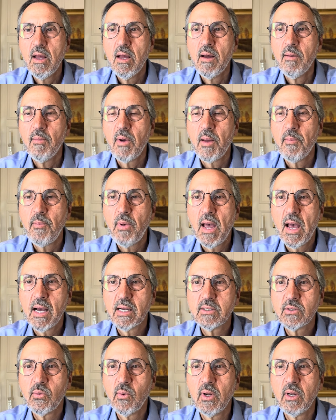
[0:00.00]
My
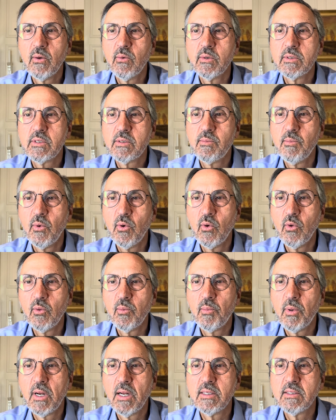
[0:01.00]
backswing was
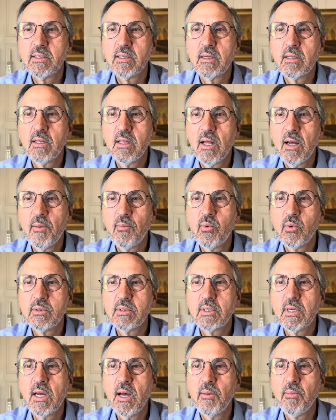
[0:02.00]
smooth, but as the club was
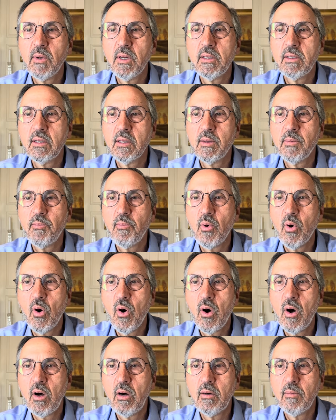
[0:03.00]
coming to the
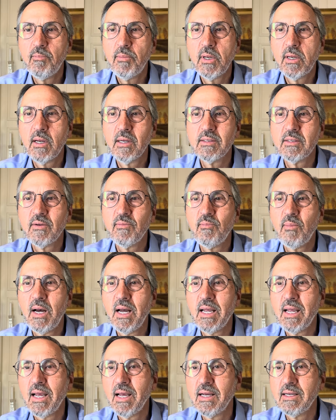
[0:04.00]
ball, because of
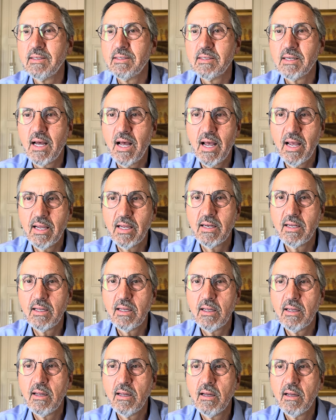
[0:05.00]
my
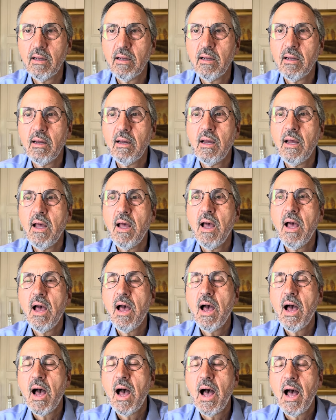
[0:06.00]
anxiety,
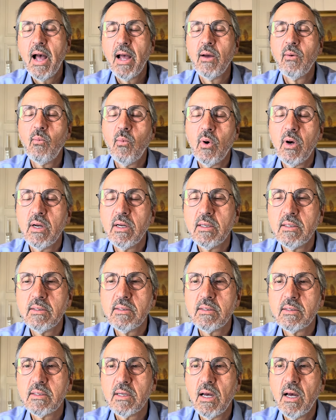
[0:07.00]
I
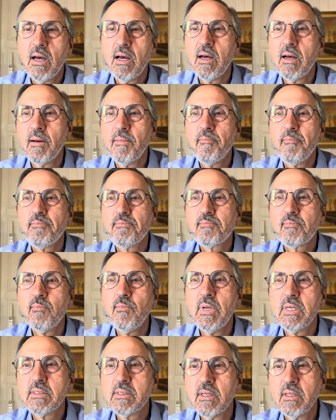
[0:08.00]
was
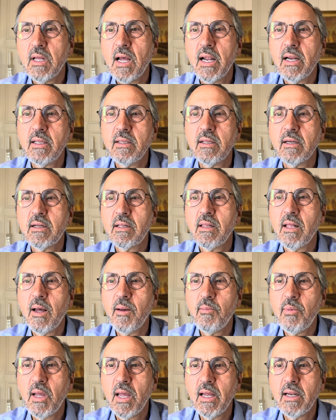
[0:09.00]
misaligning the
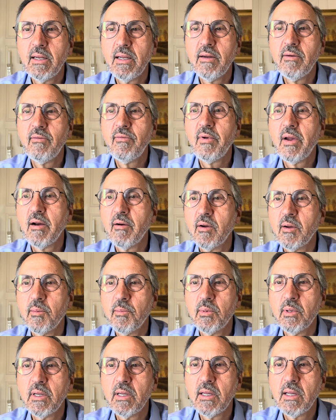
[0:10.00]
club head
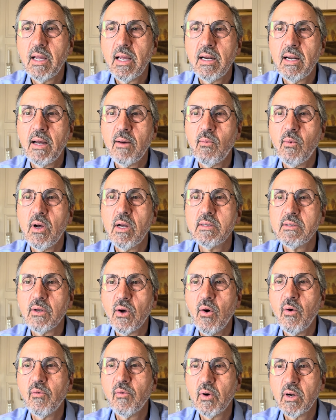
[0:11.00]
invariably, and I was
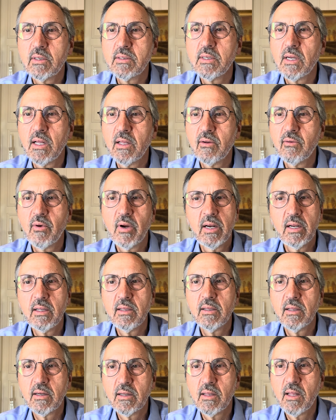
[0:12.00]

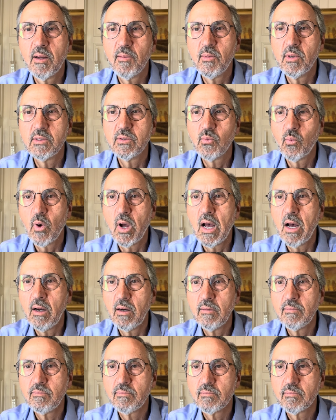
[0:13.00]
over-accelerating the club as well.